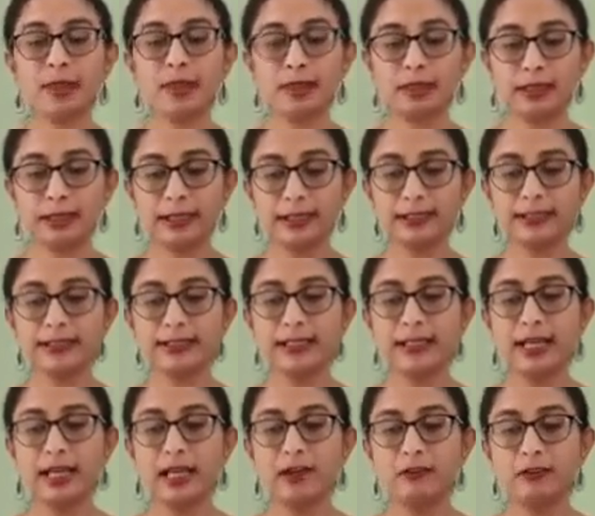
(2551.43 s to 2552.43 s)
that is,
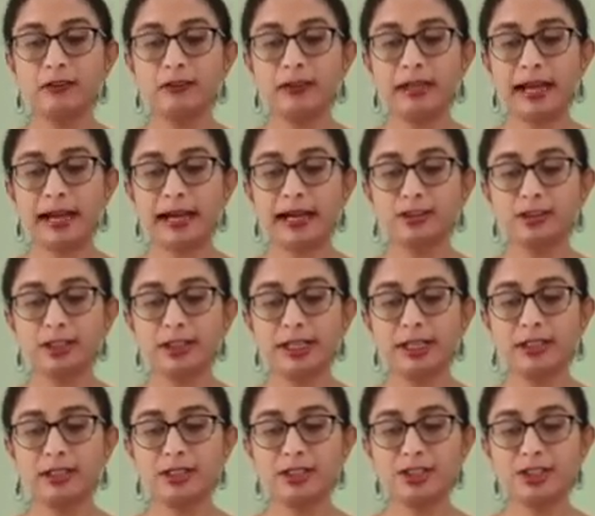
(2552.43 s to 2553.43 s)
we will
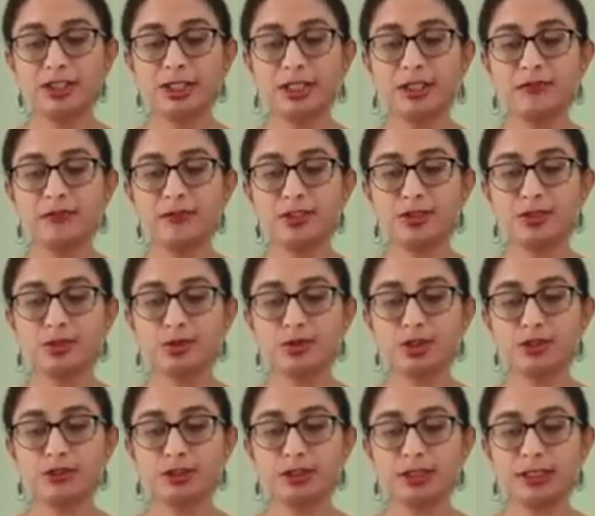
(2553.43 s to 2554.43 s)
isolate the gene which
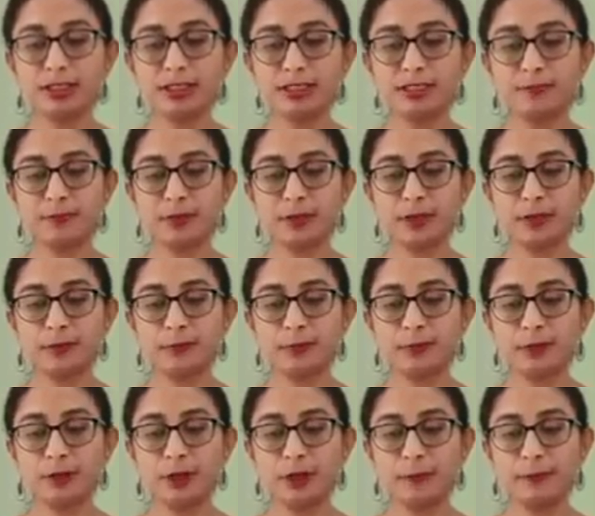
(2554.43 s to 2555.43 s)
codes for this
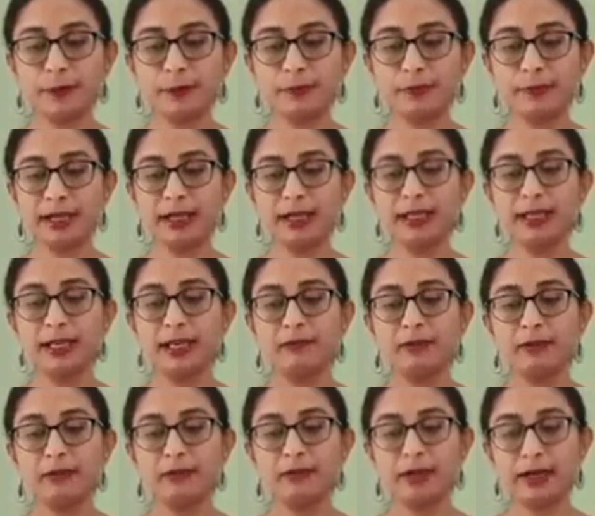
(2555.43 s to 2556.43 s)
polypeptide
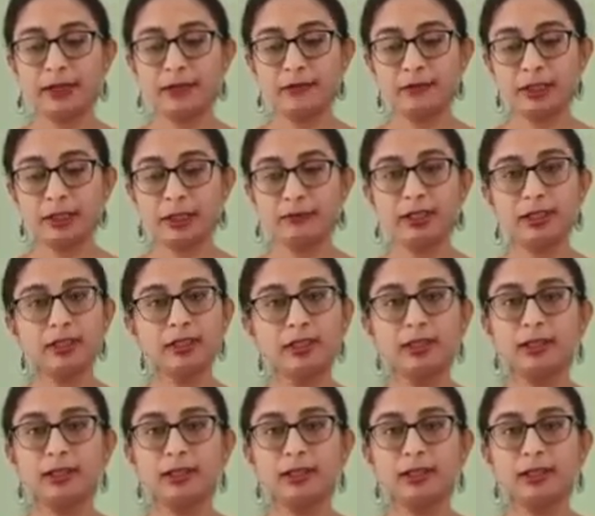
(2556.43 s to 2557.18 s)
and we will